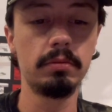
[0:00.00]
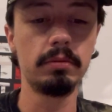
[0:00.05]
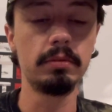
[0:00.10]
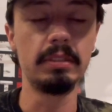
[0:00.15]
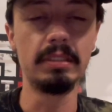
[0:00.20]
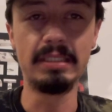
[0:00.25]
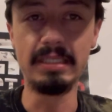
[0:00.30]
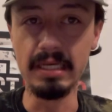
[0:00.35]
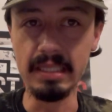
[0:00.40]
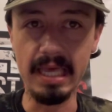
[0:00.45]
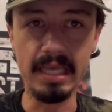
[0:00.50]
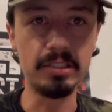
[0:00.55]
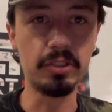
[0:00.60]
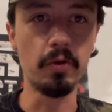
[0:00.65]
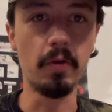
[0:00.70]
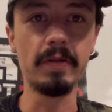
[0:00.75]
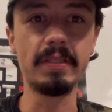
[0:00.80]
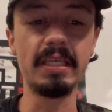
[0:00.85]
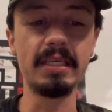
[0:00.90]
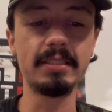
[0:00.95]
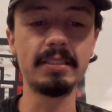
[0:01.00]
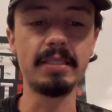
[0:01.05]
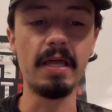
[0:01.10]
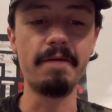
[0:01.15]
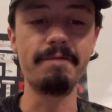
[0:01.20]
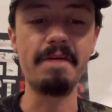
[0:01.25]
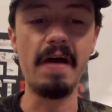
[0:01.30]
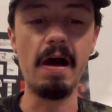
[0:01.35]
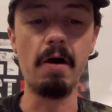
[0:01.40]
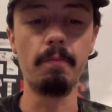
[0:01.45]
until they sort this
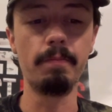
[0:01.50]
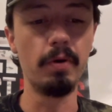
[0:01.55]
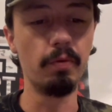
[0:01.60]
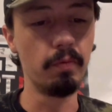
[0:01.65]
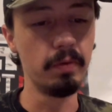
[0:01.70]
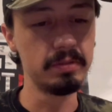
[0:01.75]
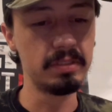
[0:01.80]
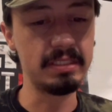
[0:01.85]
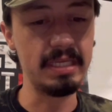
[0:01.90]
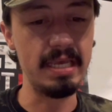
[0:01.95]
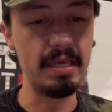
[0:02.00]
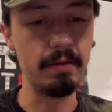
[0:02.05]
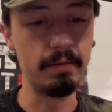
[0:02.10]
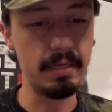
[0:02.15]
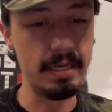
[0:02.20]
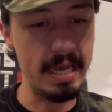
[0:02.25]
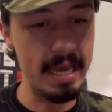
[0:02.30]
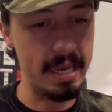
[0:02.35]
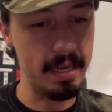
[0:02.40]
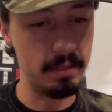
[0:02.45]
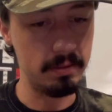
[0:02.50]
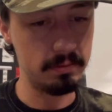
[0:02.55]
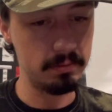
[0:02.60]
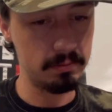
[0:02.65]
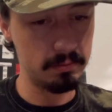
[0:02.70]
stuff out. But we'll see. But hey,